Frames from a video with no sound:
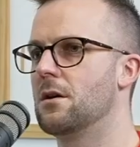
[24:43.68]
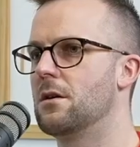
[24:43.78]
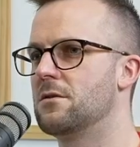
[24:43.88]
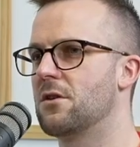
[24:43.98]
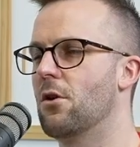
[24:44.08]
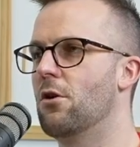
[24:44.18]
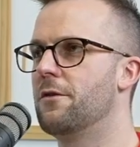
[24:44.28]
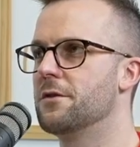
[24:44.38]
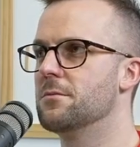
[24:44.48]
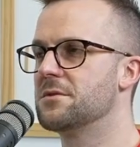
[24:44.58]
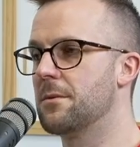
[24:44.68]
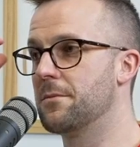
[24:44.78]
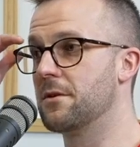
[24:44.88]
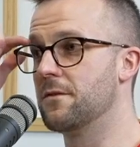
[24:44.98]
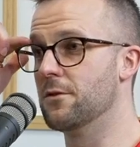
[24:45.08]
So offer them
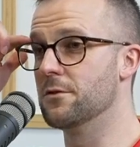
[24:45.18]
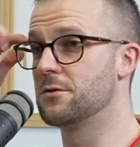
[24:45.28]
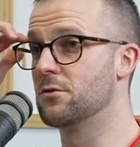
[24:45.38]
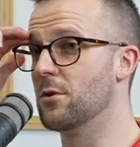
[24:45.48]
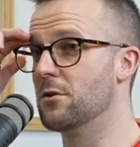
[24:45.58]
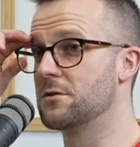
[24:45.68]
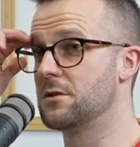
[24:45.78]
something first almost.